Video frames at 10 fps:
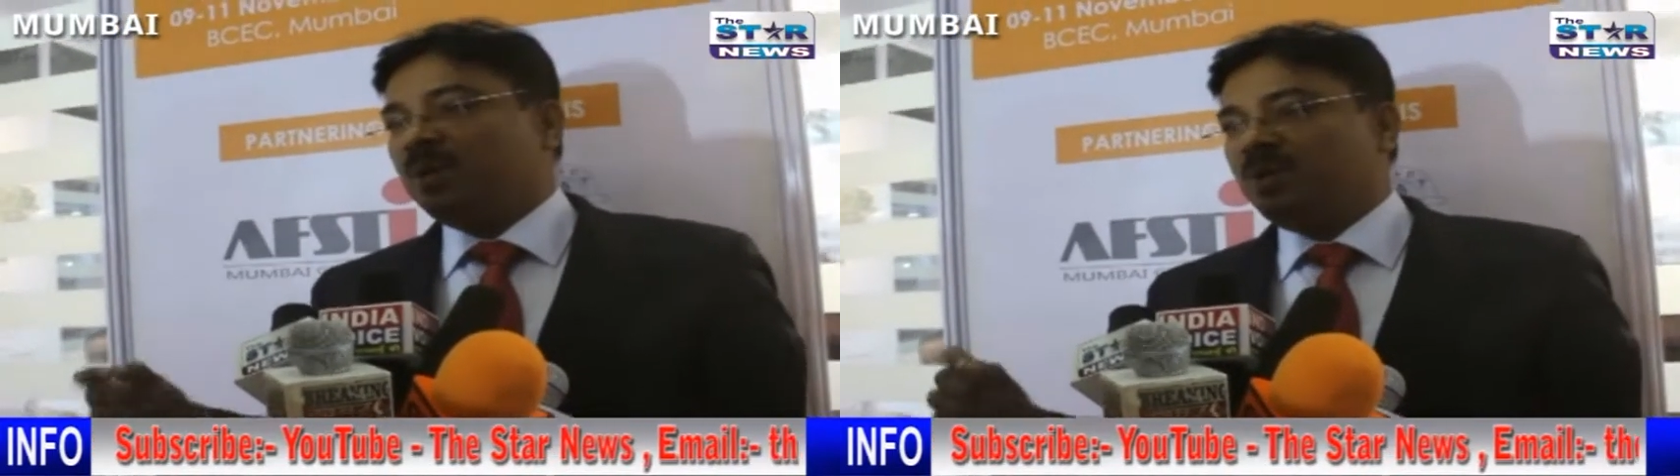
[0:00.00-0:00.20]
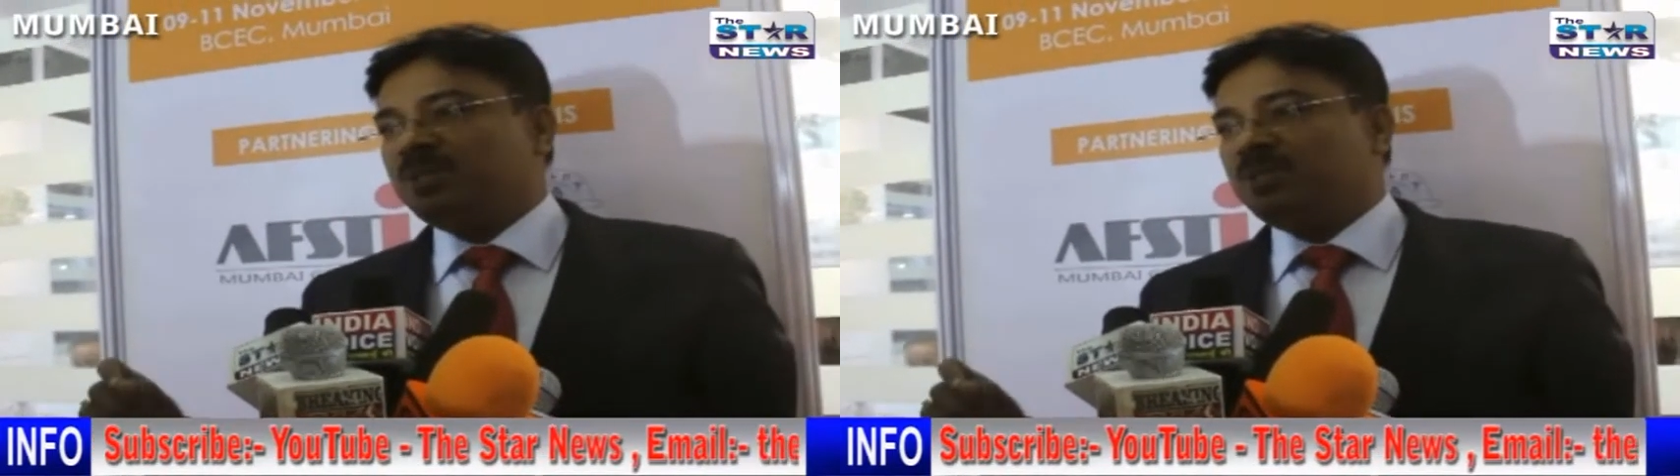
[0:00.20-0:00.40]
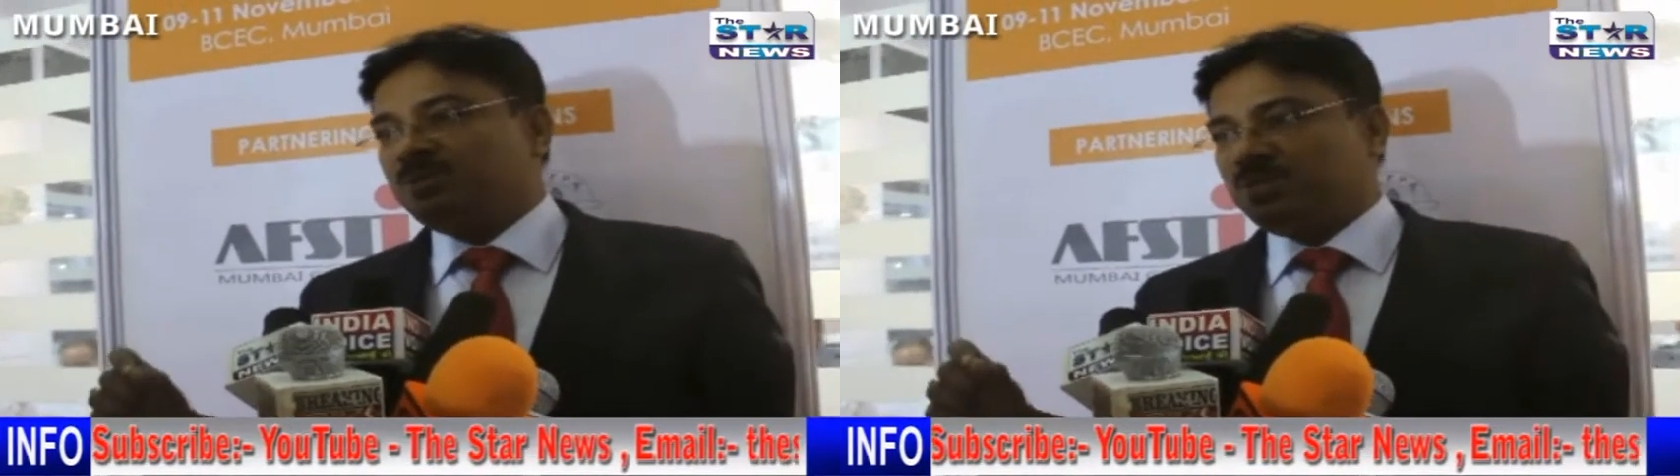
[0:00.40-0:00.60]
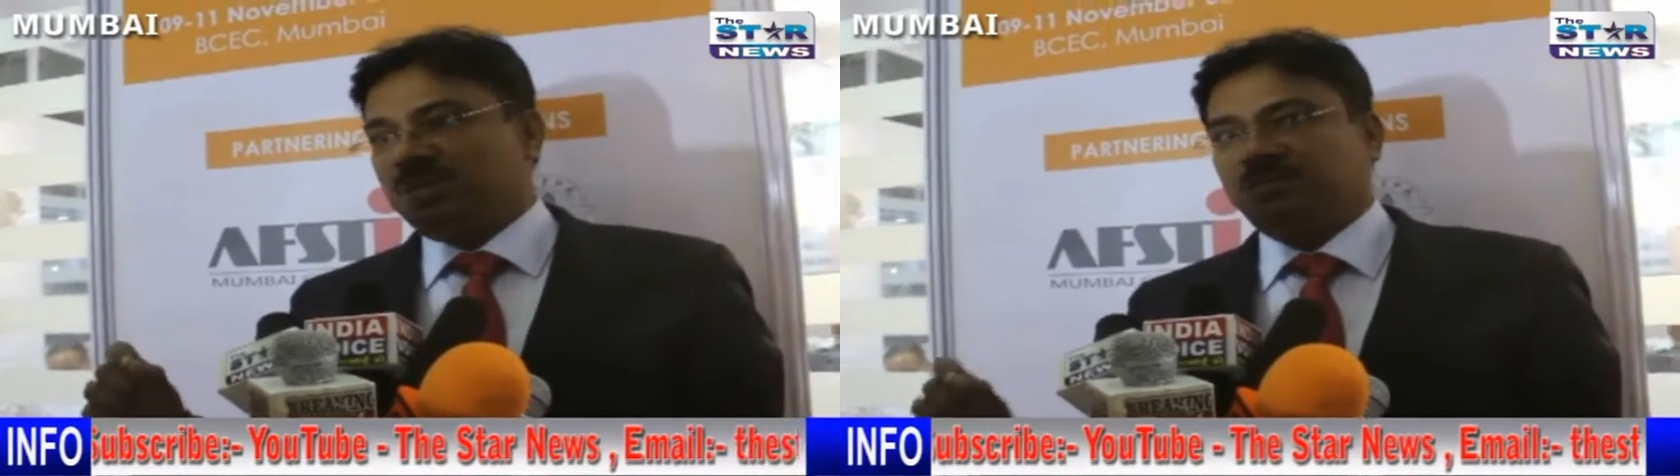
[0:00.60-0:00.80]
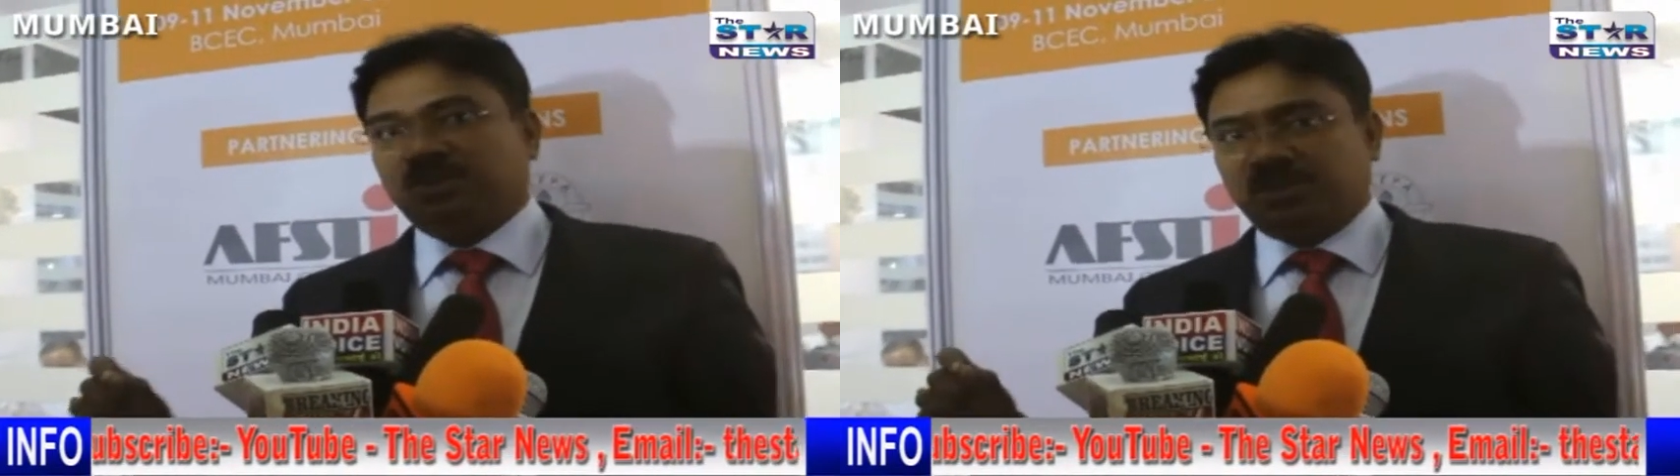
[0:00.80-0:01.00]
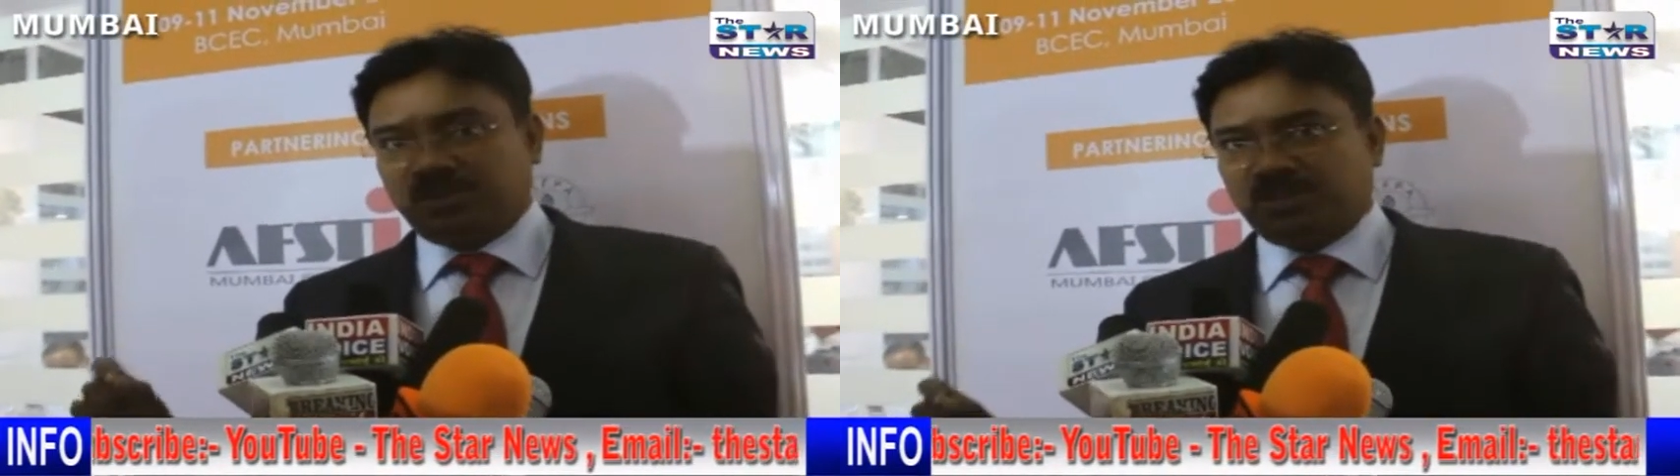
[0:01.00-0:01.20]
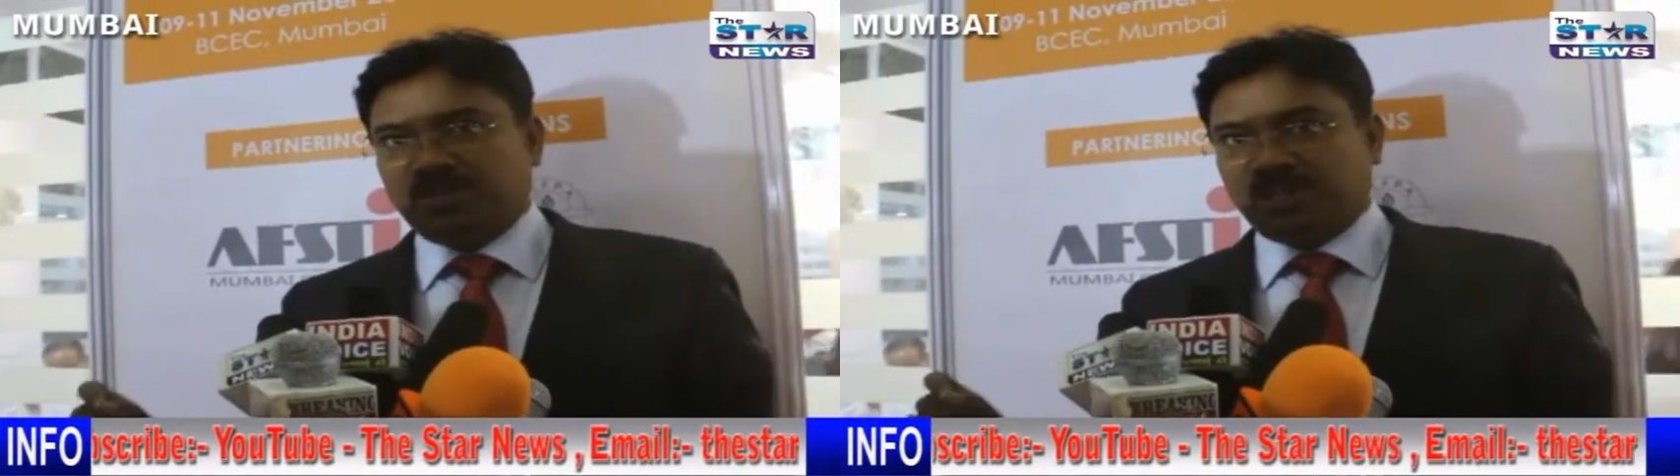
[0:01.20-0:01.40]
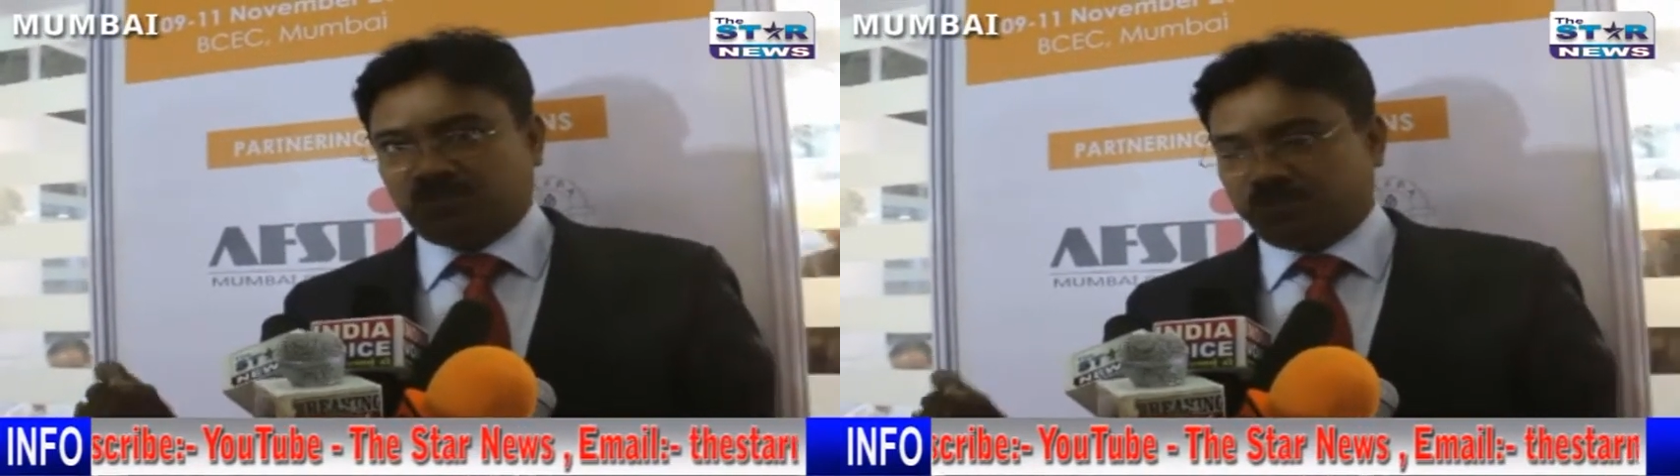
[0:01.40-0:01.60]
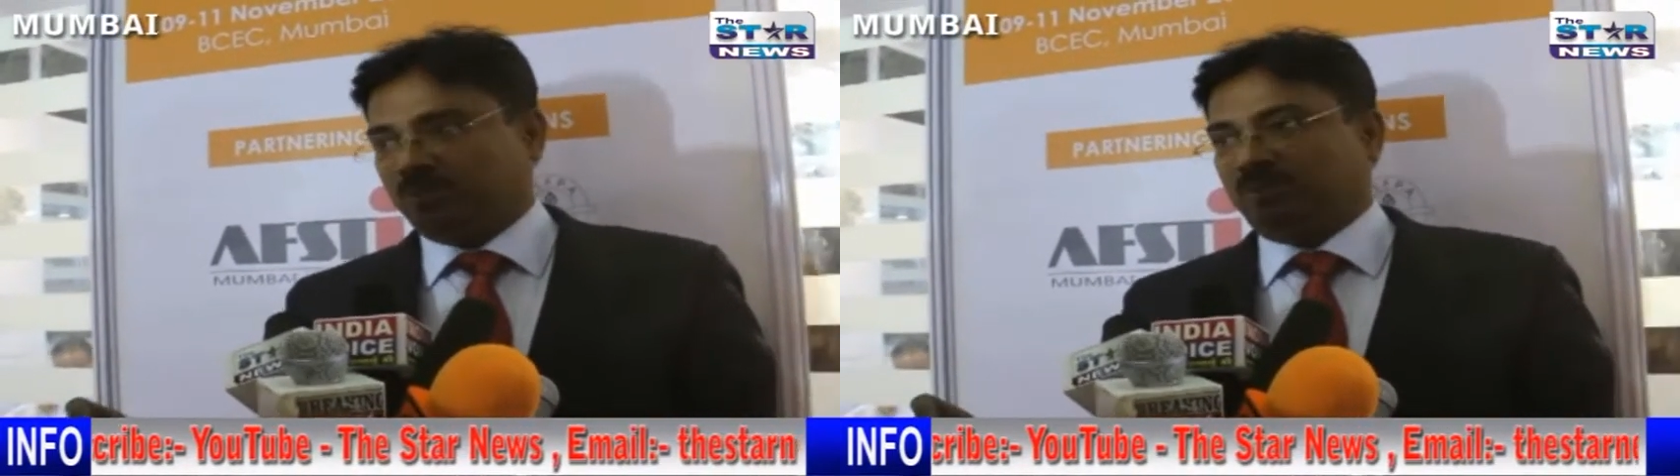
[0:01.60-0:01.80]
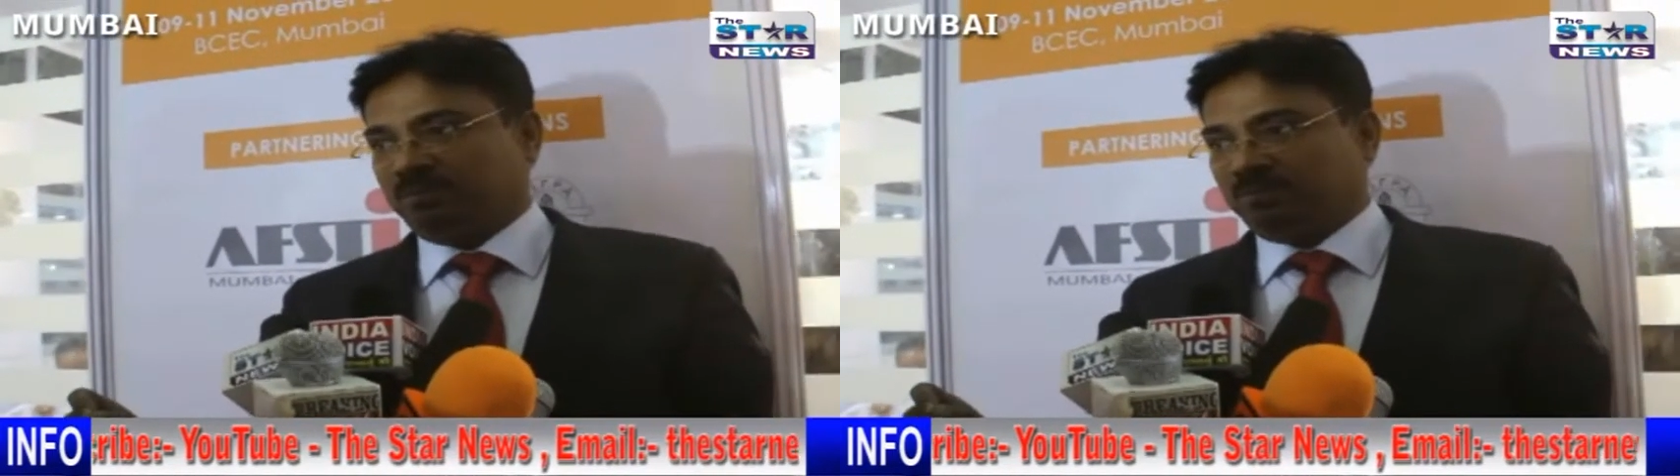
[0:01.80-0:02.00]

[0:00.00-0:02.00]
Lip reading: to ensure safe and nutritious food